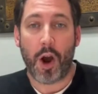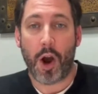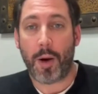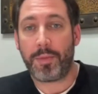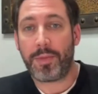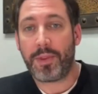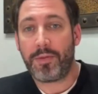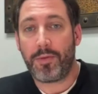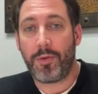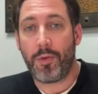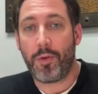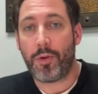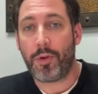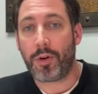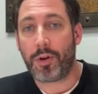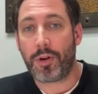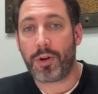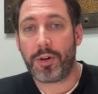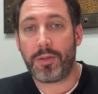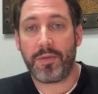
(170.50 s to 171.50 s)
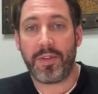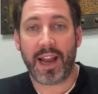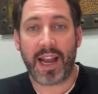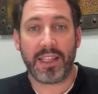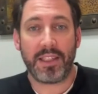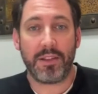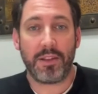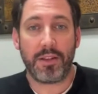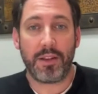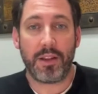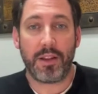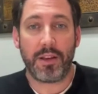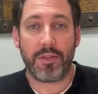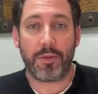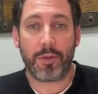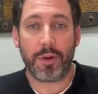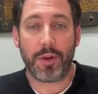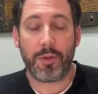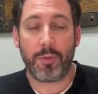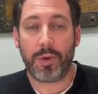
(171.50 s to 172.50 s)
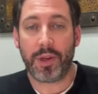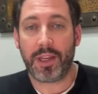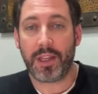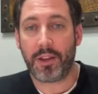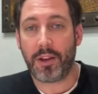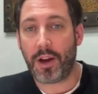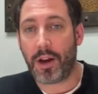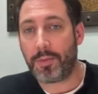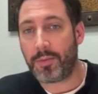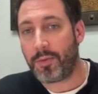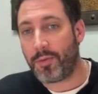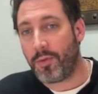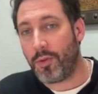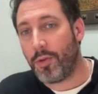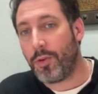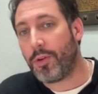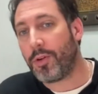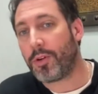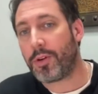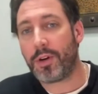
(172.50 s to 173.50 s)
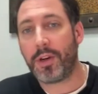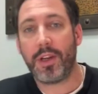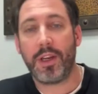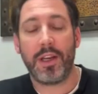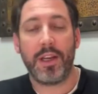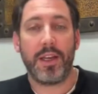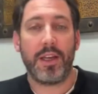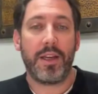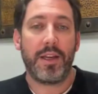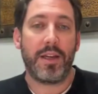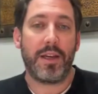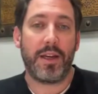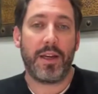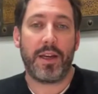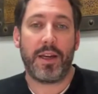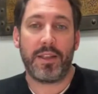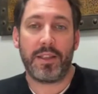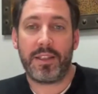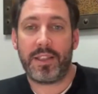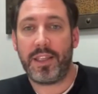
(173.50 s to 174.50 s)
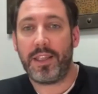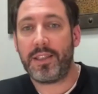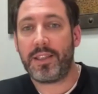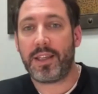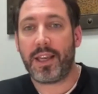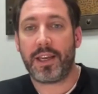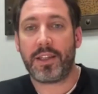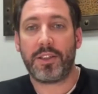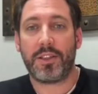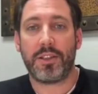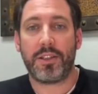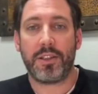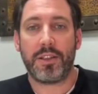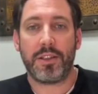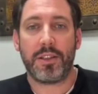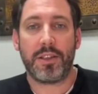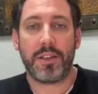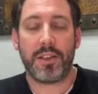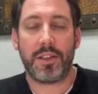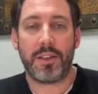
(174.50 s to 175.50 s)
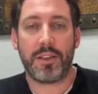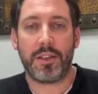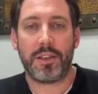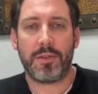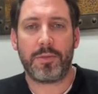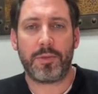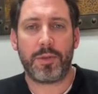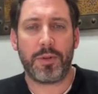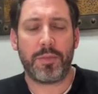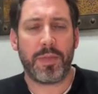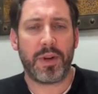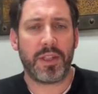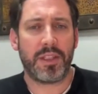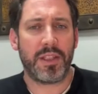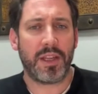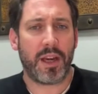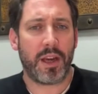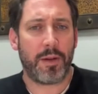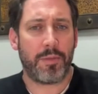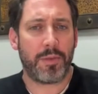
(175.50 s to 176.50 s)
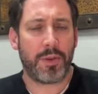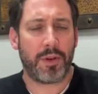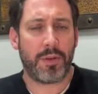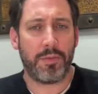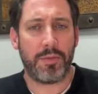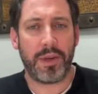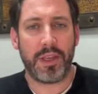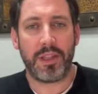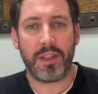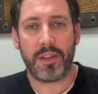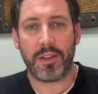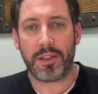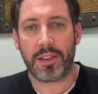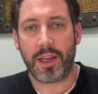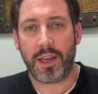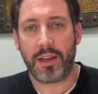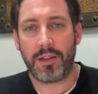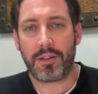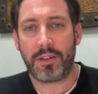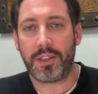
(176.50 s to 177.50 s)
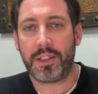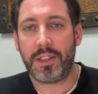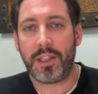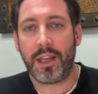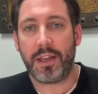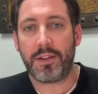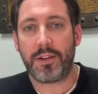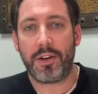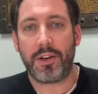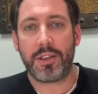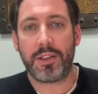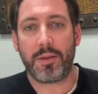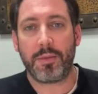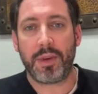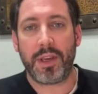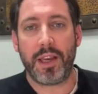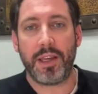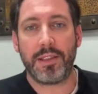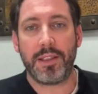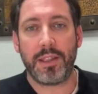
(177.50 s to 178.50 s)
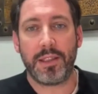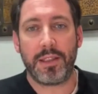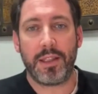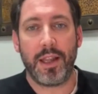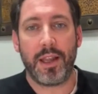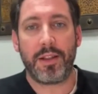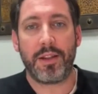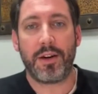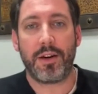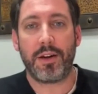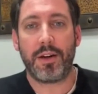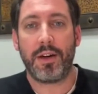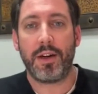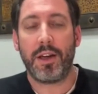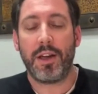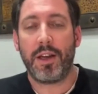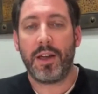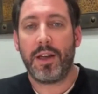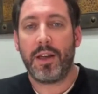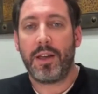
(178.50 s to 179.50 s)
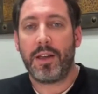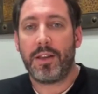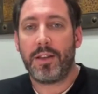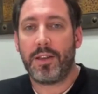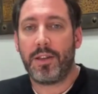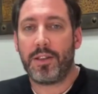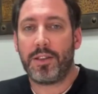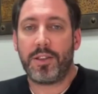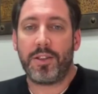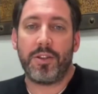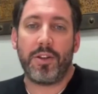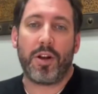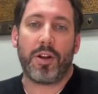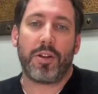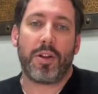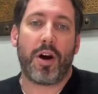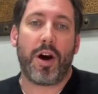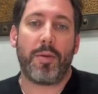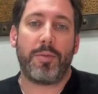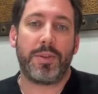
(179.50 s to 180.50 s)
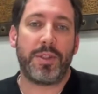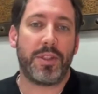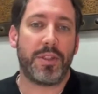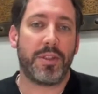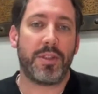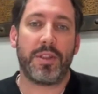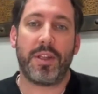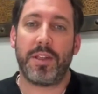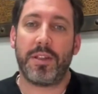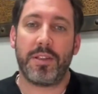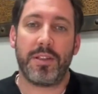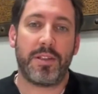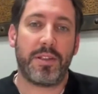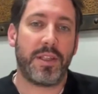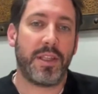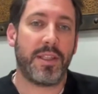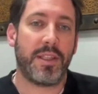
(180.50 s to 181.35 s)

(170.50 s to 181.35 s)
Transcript: opt for vaginal delivery, we can opt for C-section, and it's pretty much out of convenience. I understand there's some cases that there's not option, and